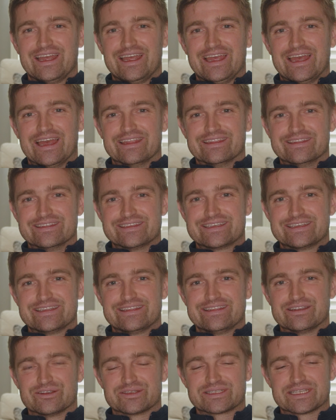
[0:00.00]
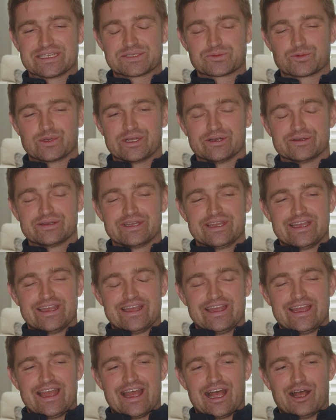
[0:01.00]
And there's this, well,
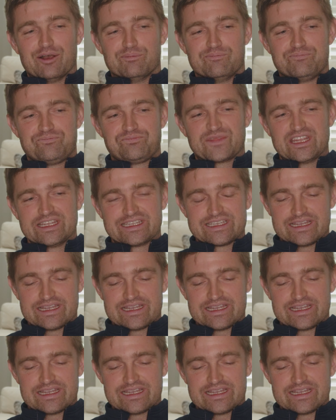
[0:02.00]
um,